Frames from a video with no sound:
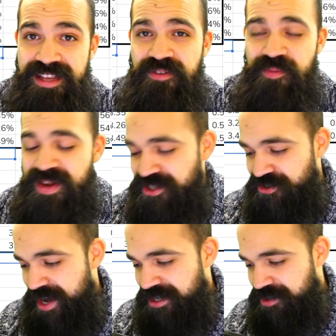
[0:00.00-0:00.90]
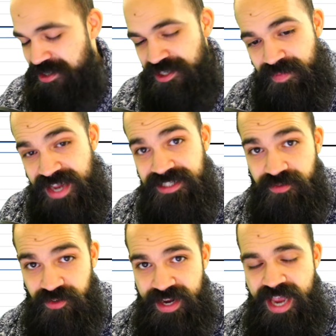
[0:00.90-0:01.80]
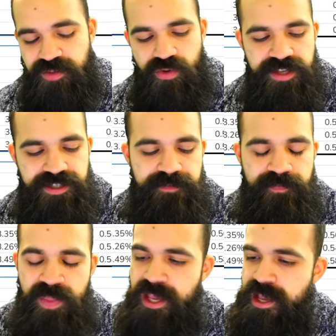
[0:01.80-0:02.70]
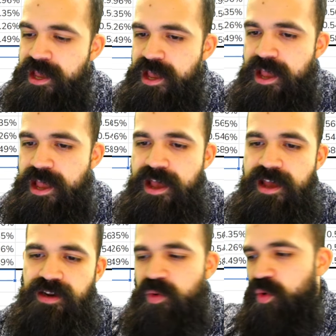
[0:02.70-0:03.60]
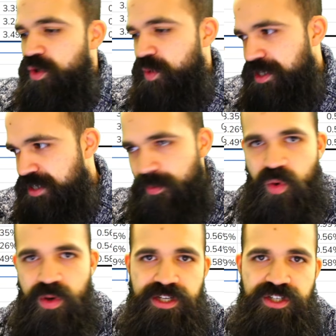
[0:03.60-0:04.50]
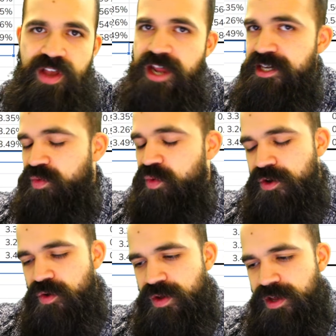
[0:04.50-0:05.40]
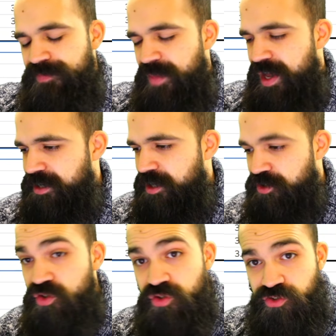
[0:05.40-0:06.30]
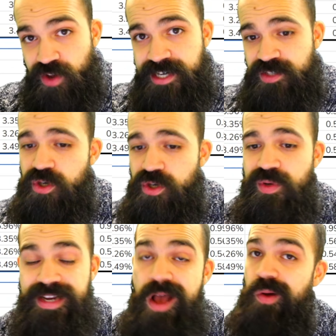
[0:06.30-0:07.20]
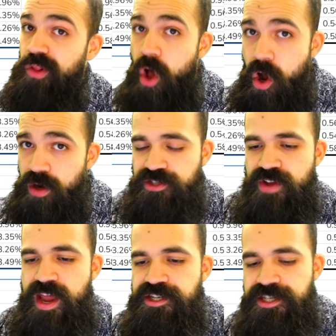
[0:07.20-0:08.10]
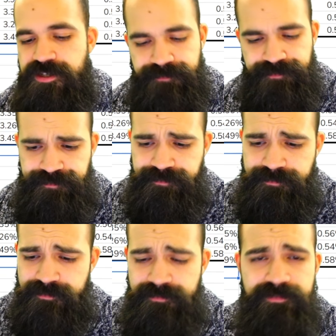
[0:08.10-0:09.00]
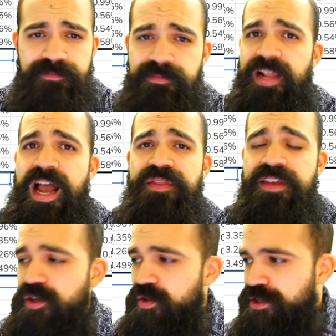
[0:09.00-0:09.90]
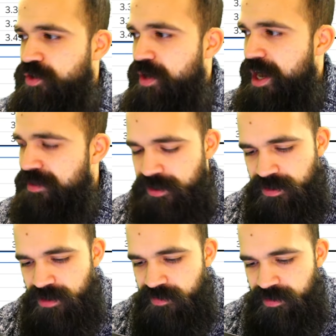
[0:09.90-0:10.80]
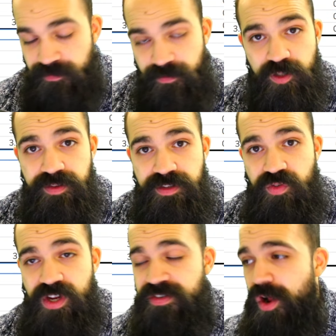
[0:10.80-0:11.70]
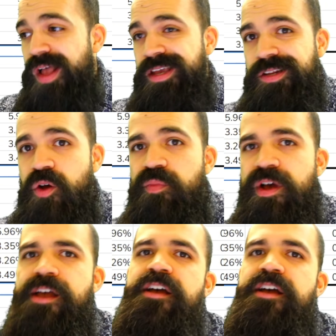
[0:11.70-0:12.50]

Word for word: for best strategies, which is amazing for cash prizes. And I mean, we're doing stablecoin strategies, we're doing uh, delta neutral strategies, we're doing now long strategies. I think you'll enjoy. I think you'll love it. First month is free. If you don't like it, don't pay.